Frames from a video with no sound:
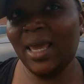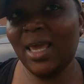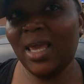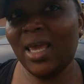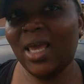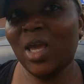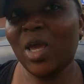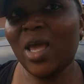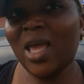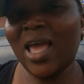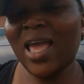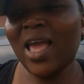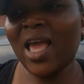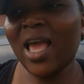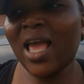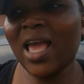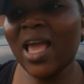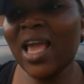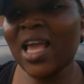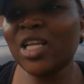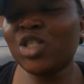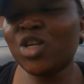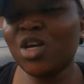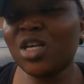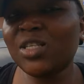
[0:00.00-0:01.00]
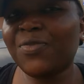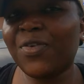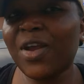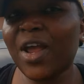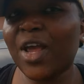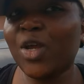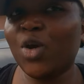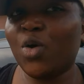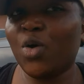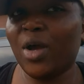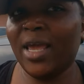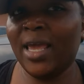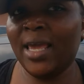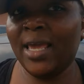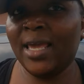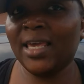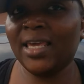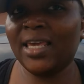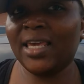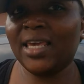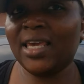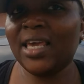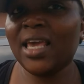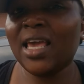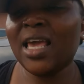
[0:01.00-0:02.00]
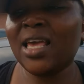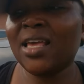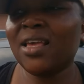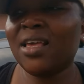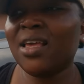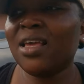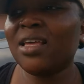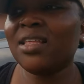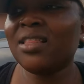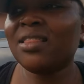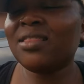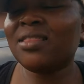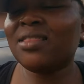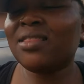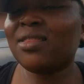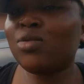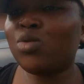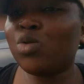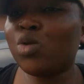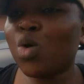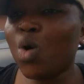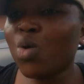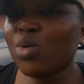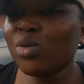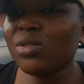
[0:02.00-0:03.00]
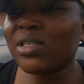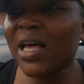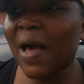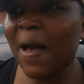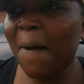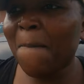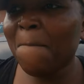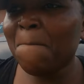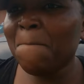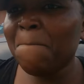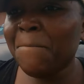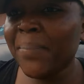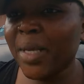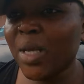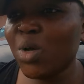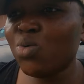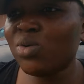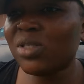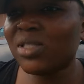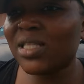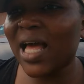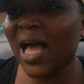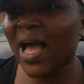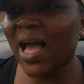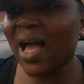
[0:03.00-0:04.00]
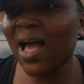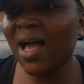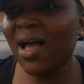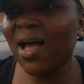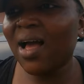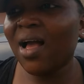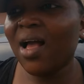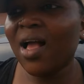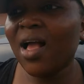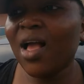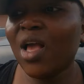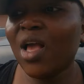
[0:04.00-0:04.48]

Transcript: Yeah. And just fry your egg. Yeah. Those are meals that,